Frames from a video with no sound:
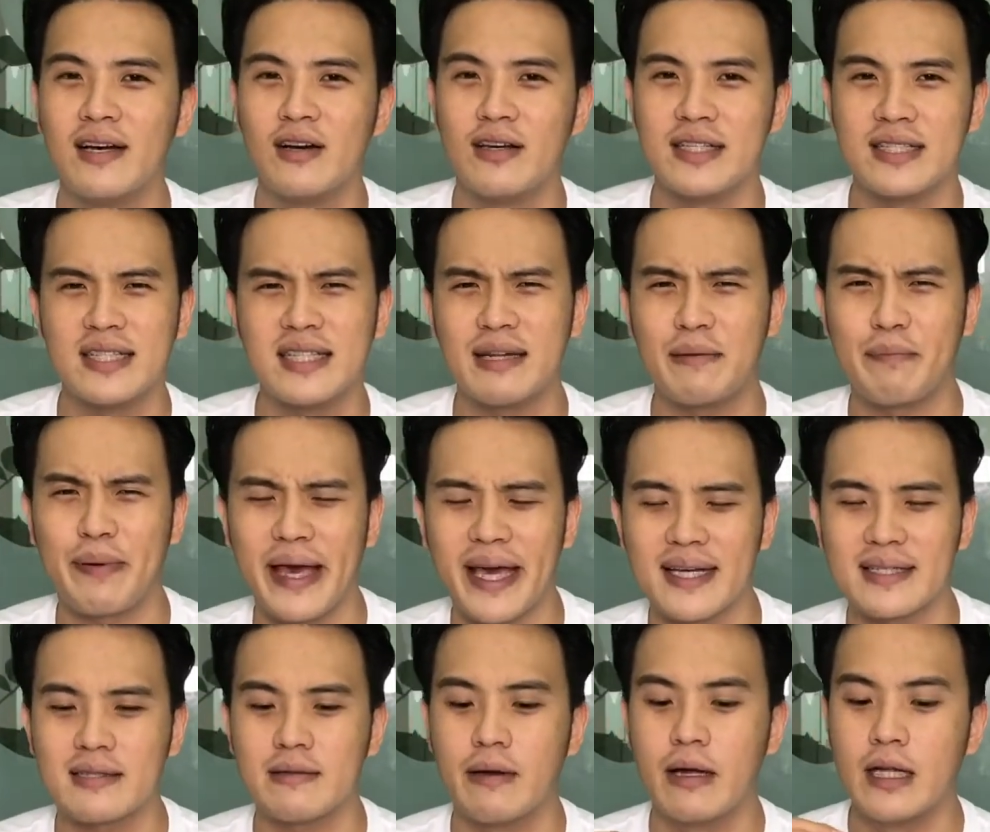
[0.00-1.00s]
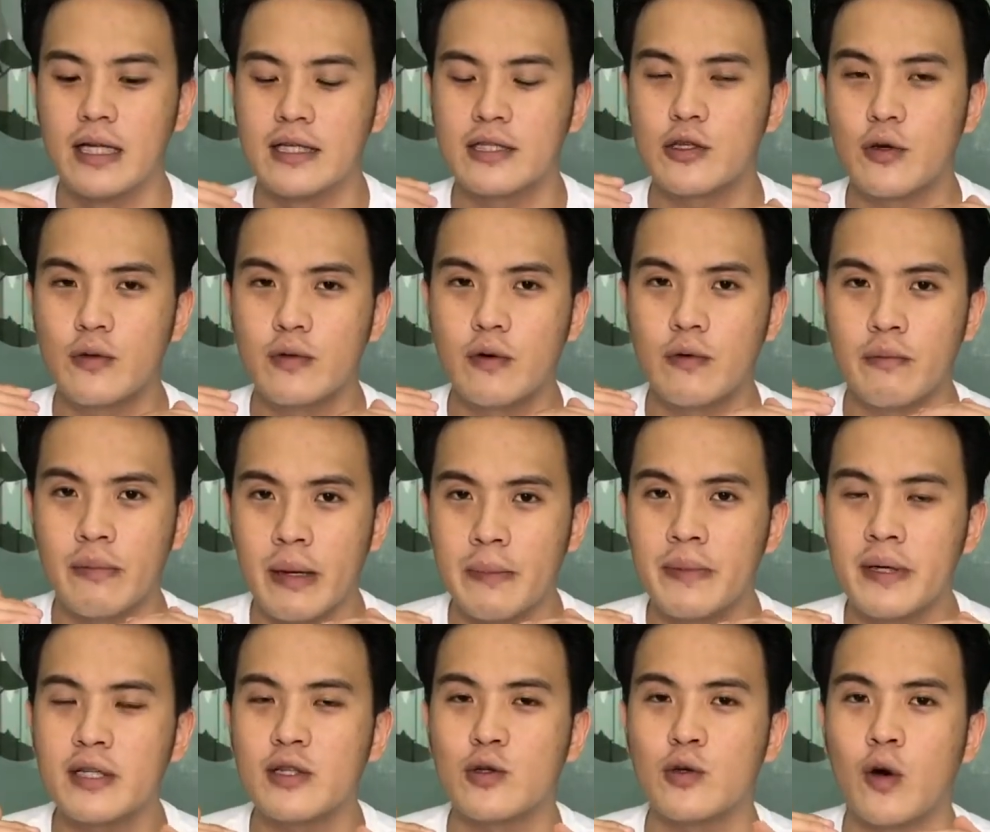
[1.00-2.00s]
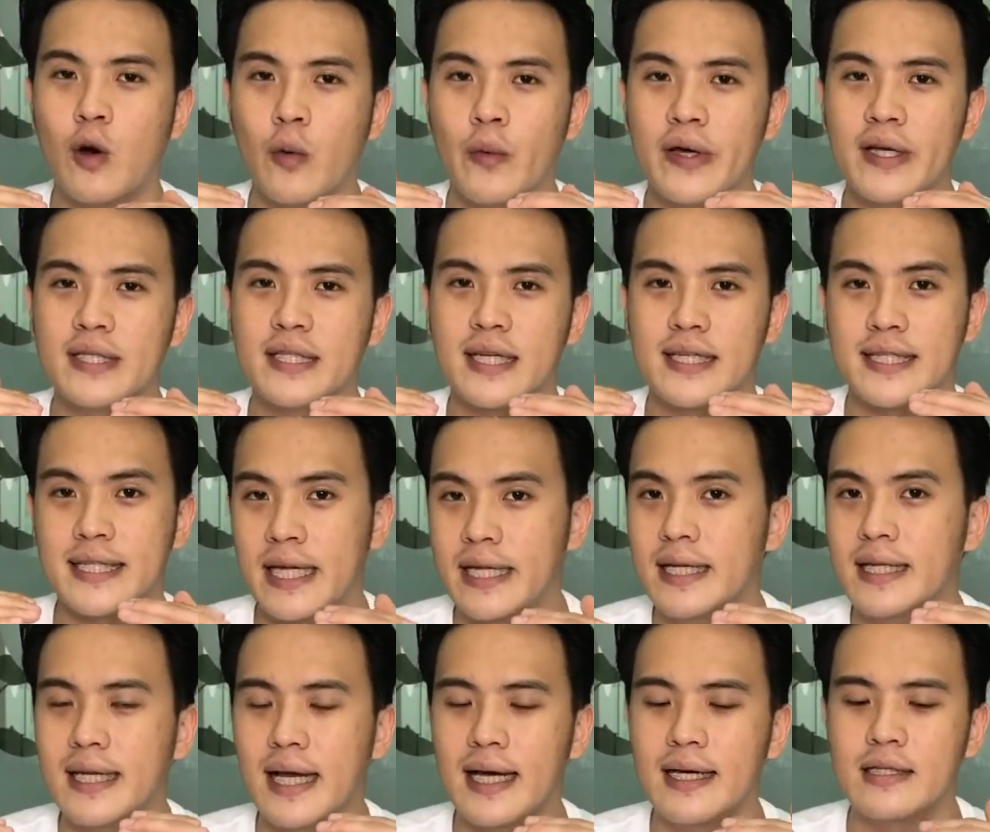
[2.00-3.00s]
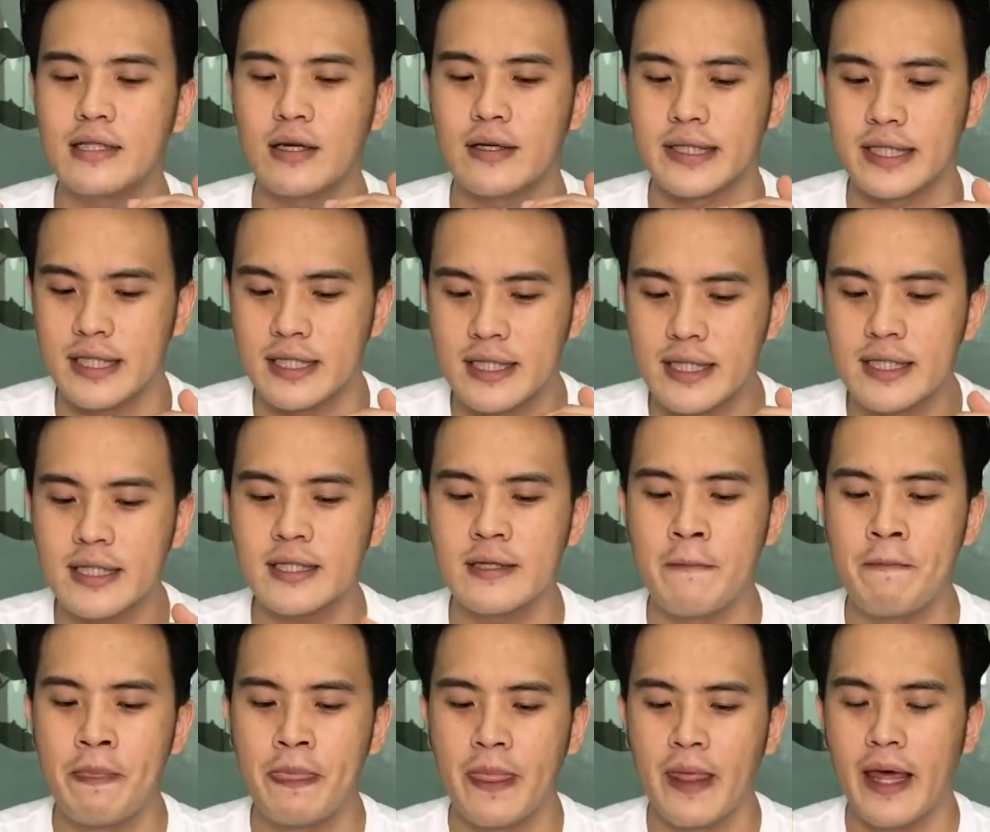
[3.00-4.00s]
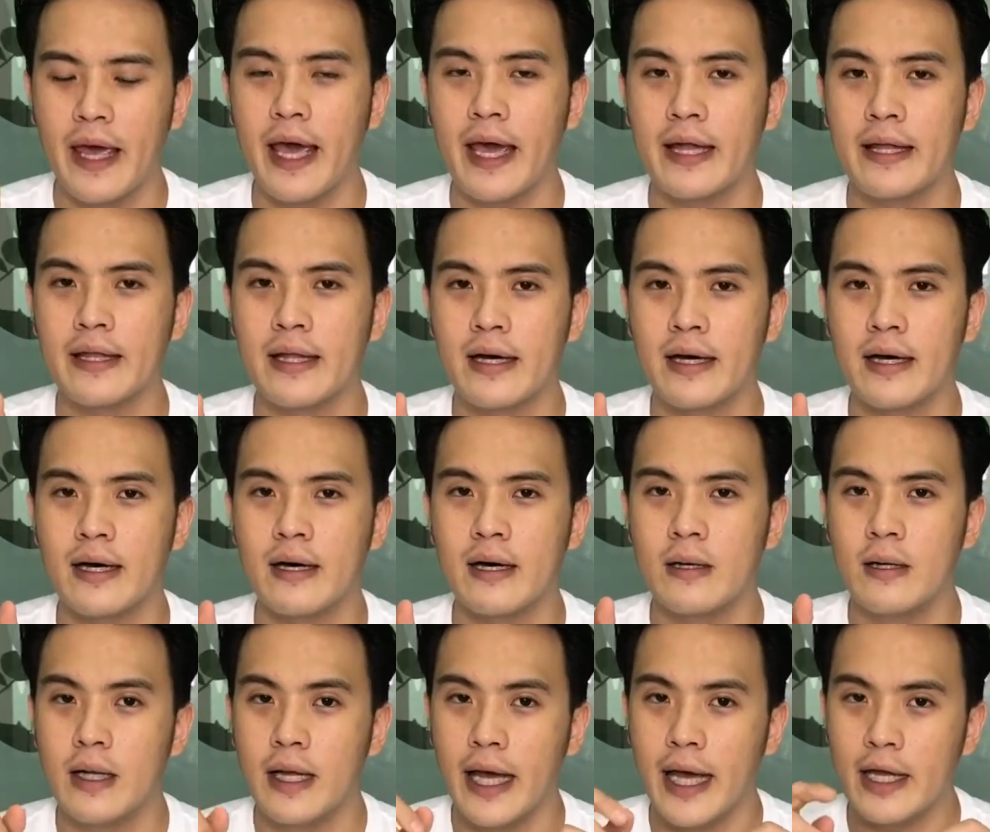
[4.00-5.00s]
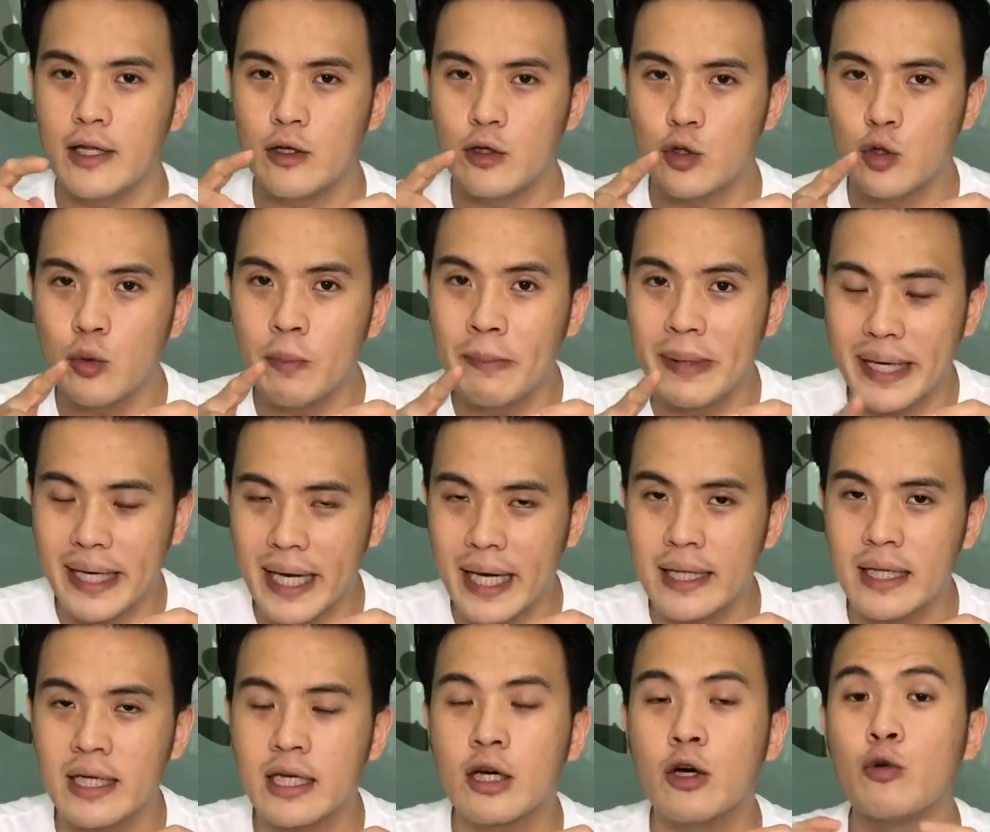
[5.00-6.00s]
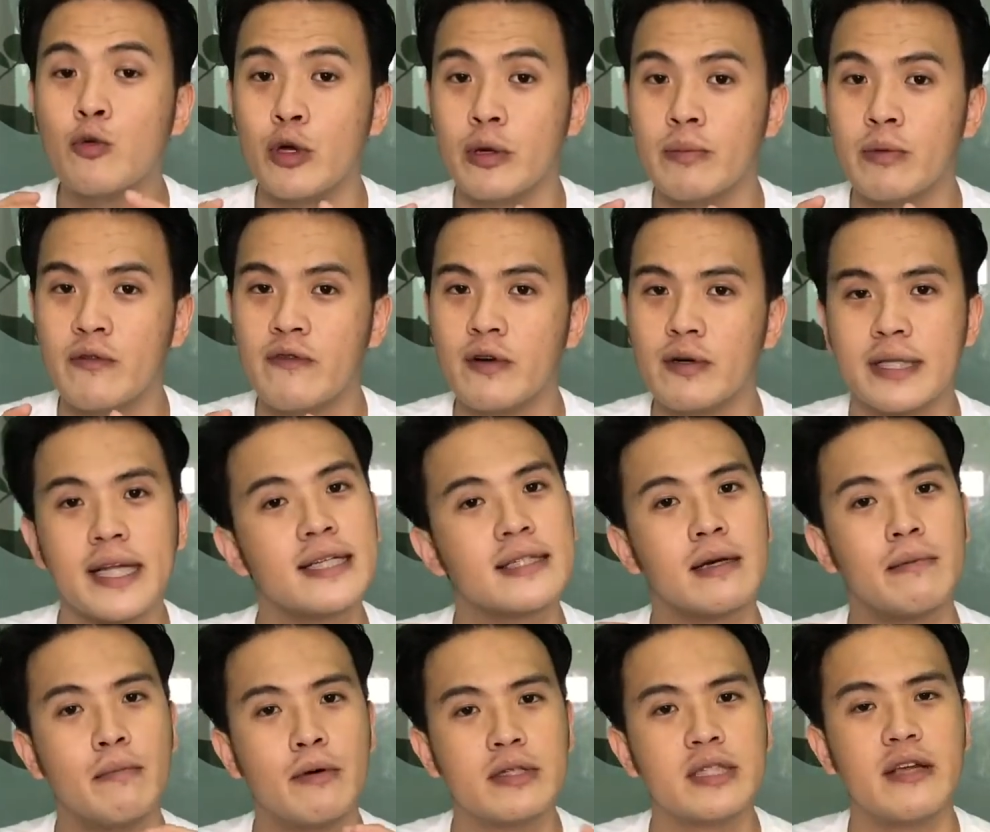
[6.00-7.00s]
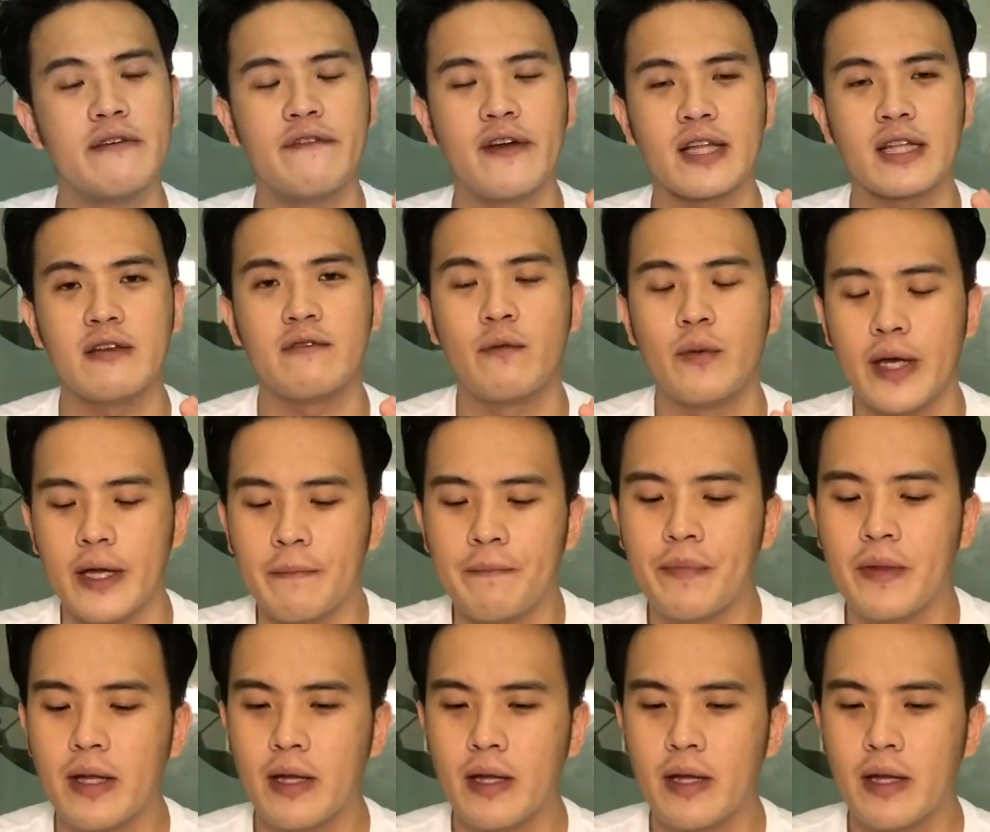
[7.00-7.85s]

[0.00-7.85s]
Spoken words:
Is it the pest? So remember to always sanitize your scissors, and you do mechanical removal. That's the most effective way.